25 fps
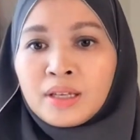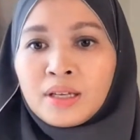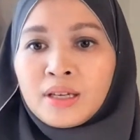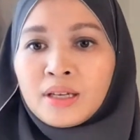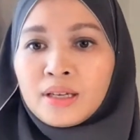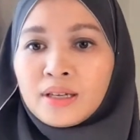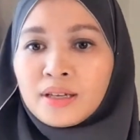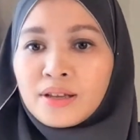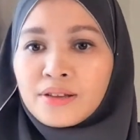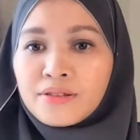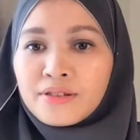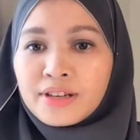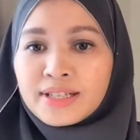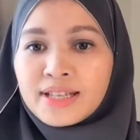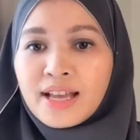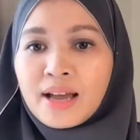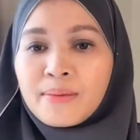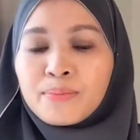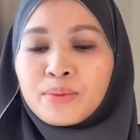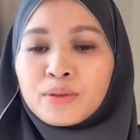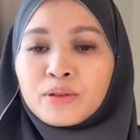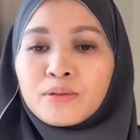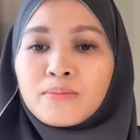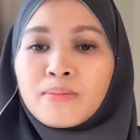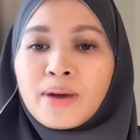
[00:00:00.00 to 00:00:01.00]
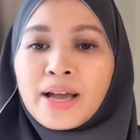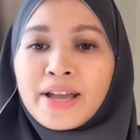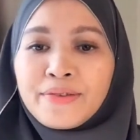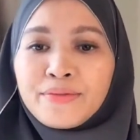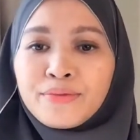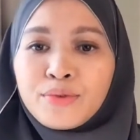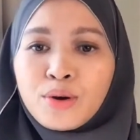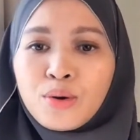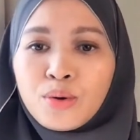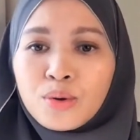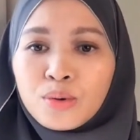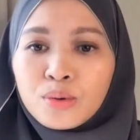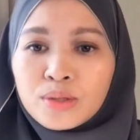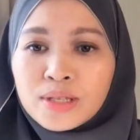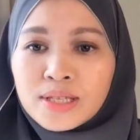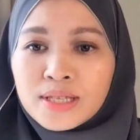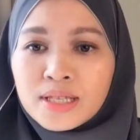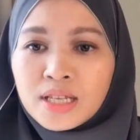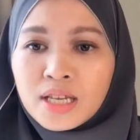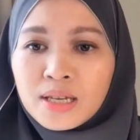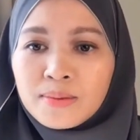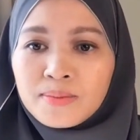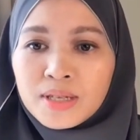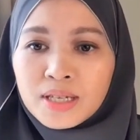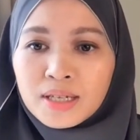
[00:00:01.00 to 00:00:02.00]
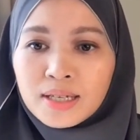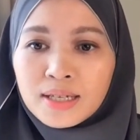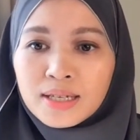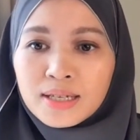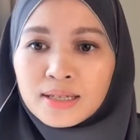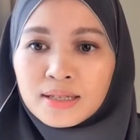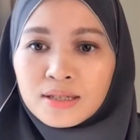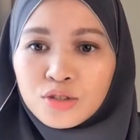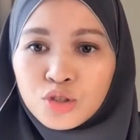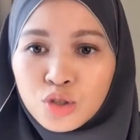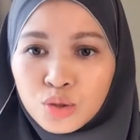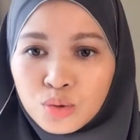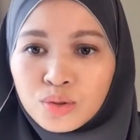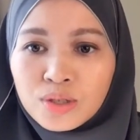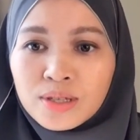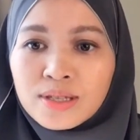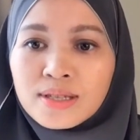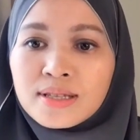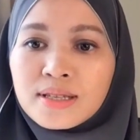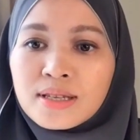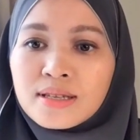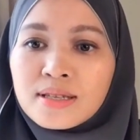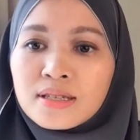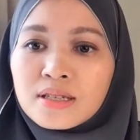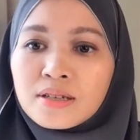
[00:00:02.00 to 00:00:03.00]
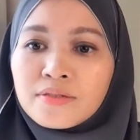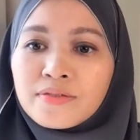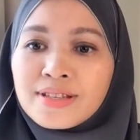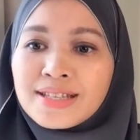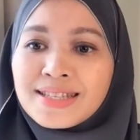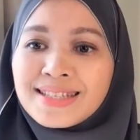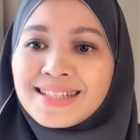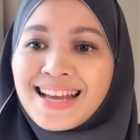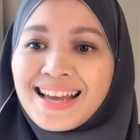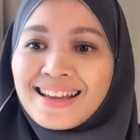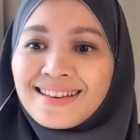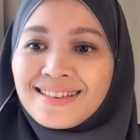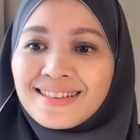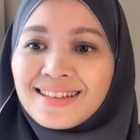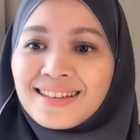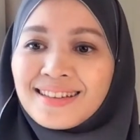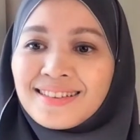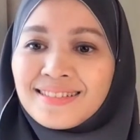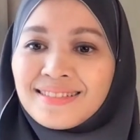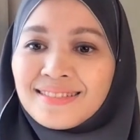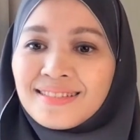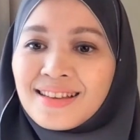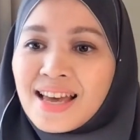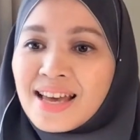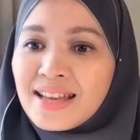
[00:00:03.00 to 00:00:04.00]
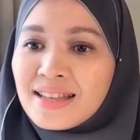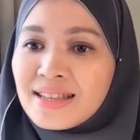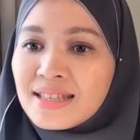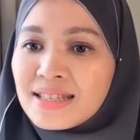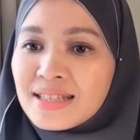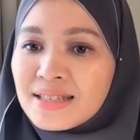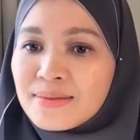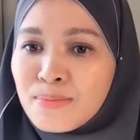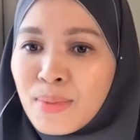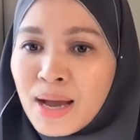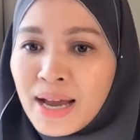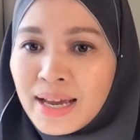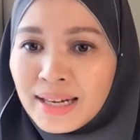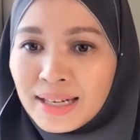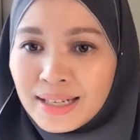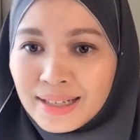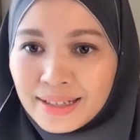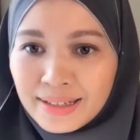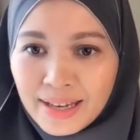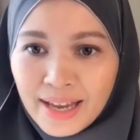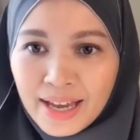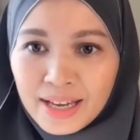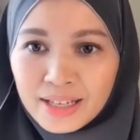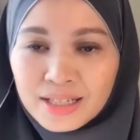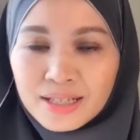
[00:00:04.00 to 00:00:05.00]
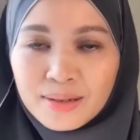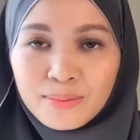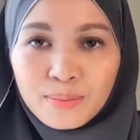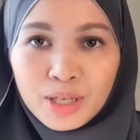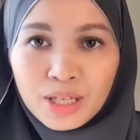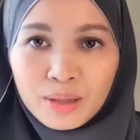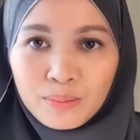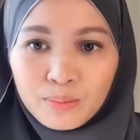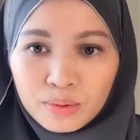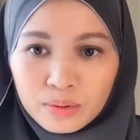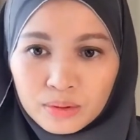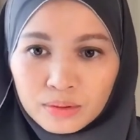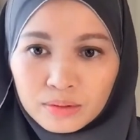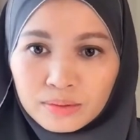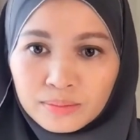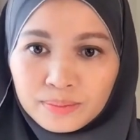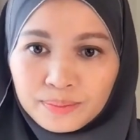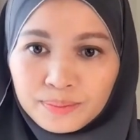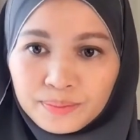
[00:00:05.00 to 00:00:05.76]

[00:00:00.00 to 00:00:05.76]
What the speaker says: Another example, my role seemed to consist of standing and smiling at people.